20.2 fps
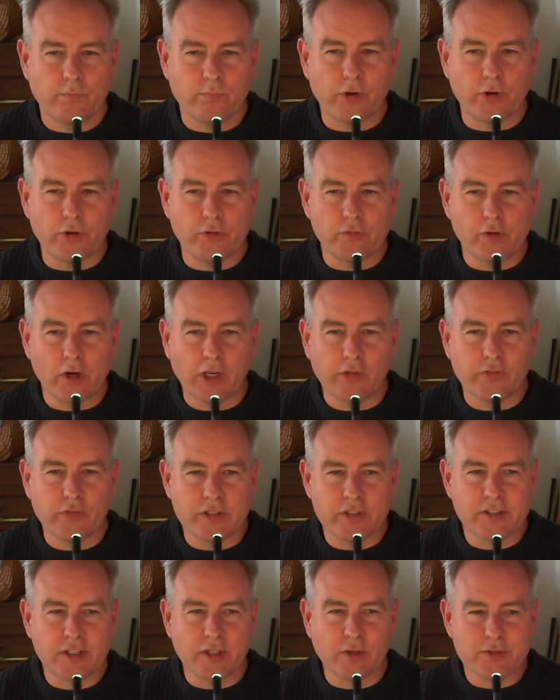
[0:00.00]
Very
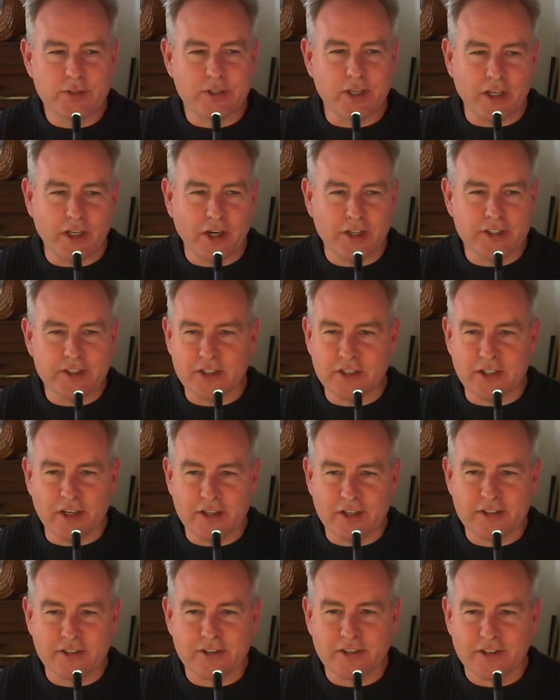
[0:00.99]
relevant skill set, I'd
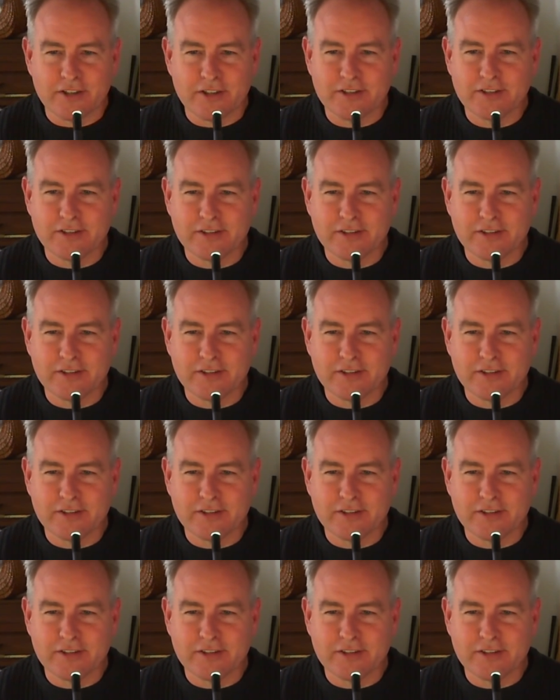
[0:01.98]
suggest.